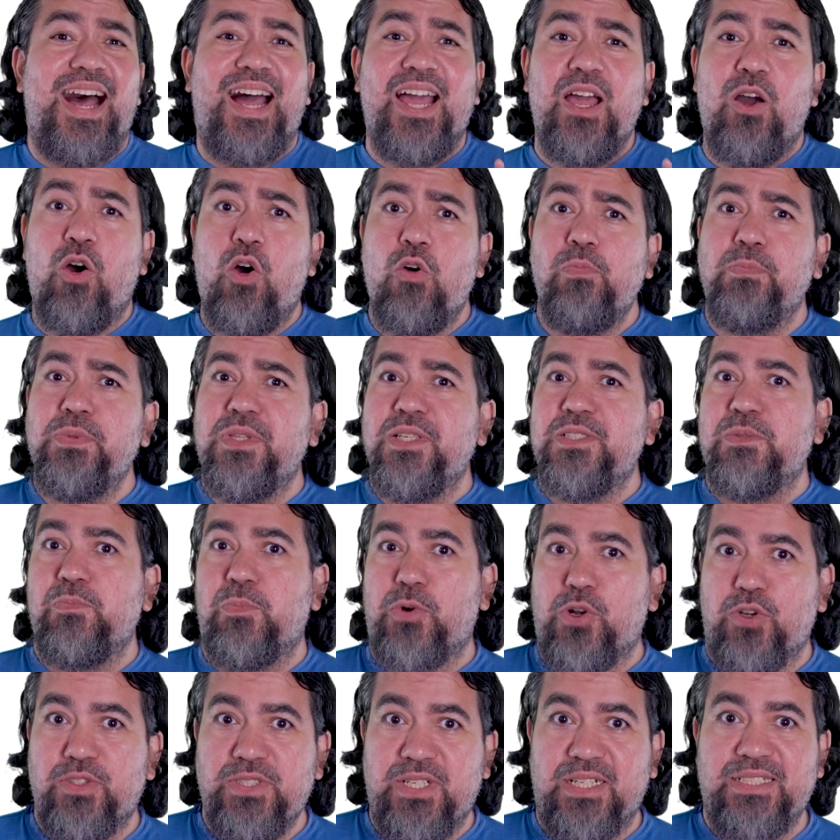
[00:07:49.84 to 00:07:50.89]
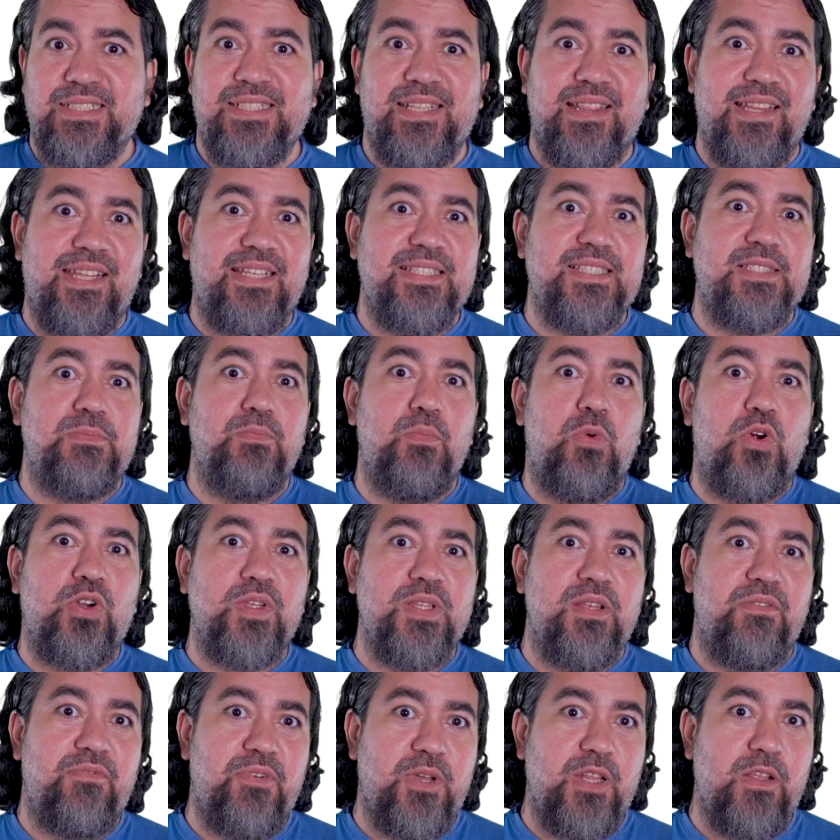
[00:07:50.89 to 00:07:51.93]
I hope this project lets more
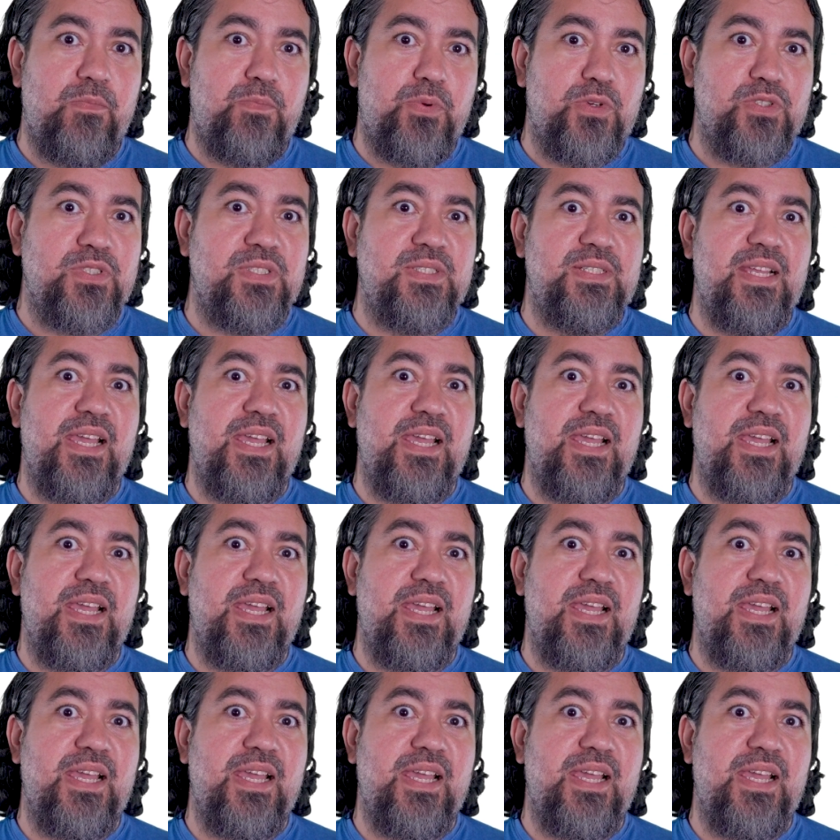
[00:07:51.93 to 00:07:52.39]
developers